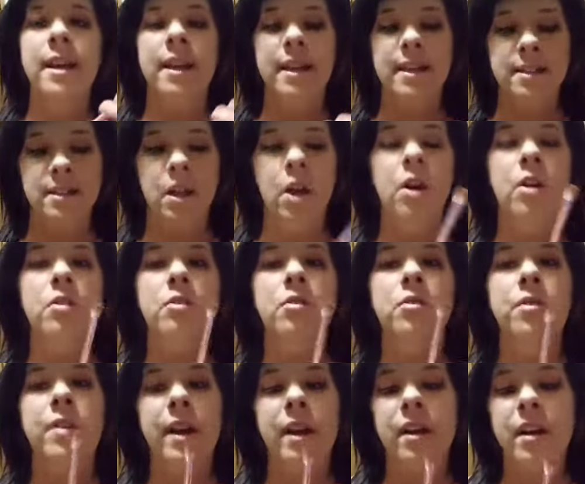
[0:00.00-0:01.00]
It's
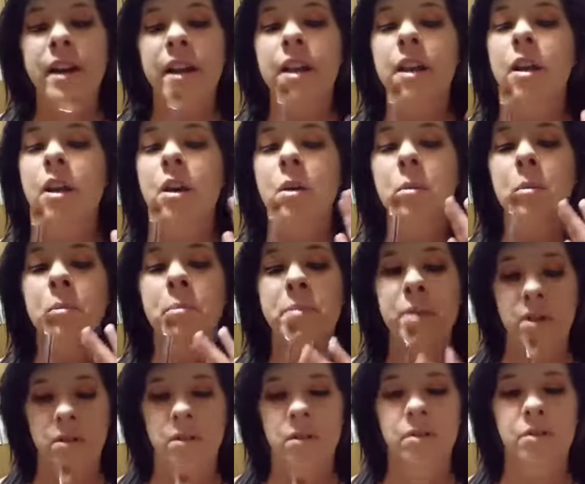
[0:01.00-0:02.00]
very
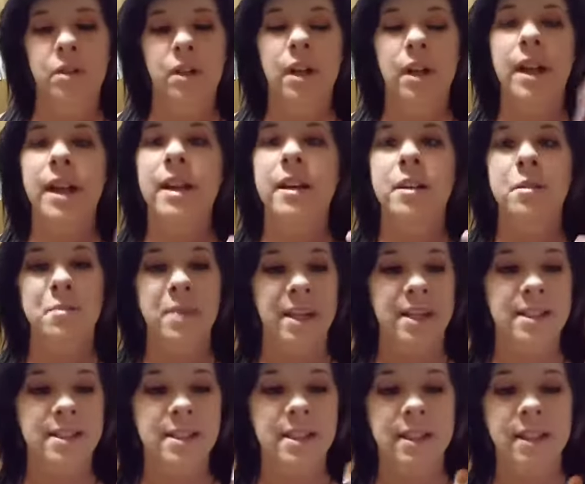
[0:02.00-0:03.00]
beautiful and
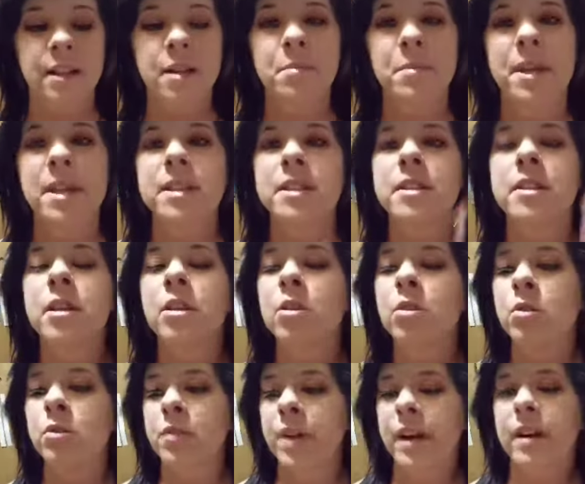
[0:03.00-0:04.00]
amazing. It makes
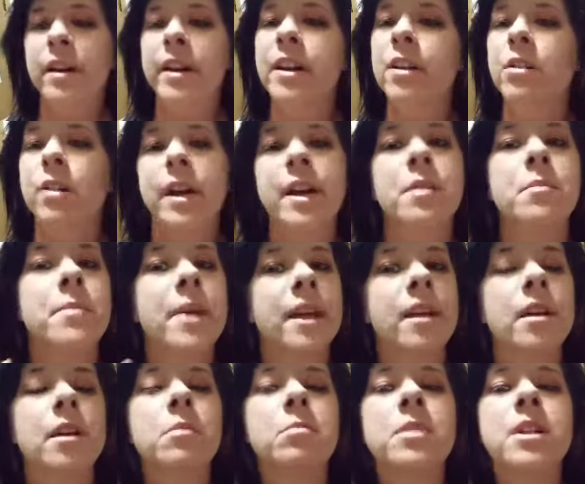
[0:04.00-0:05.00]
very great
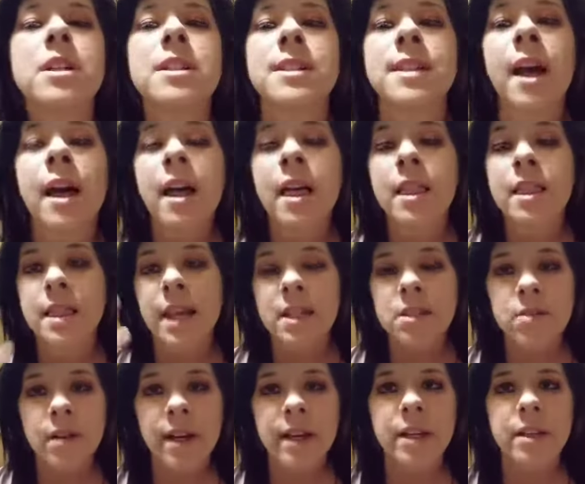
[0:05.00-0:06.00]
makeup looks. That's
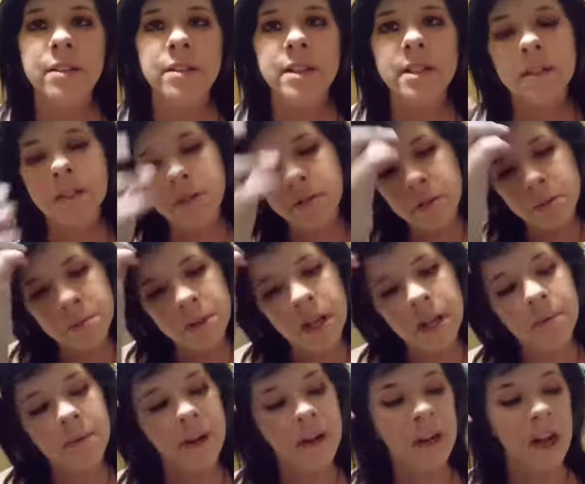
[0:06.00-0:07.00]
what I used to
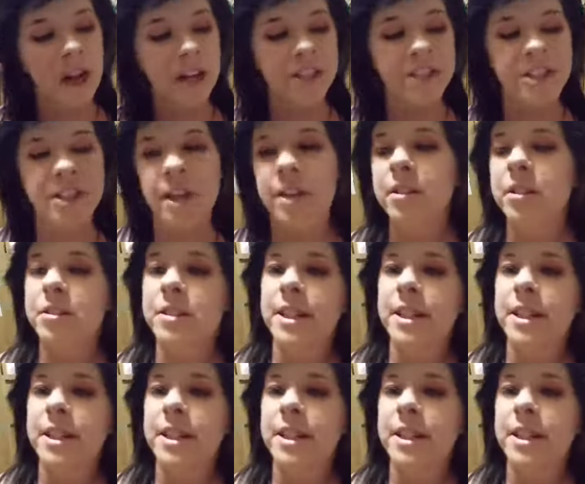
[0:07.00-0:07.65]
apply my eyeshadow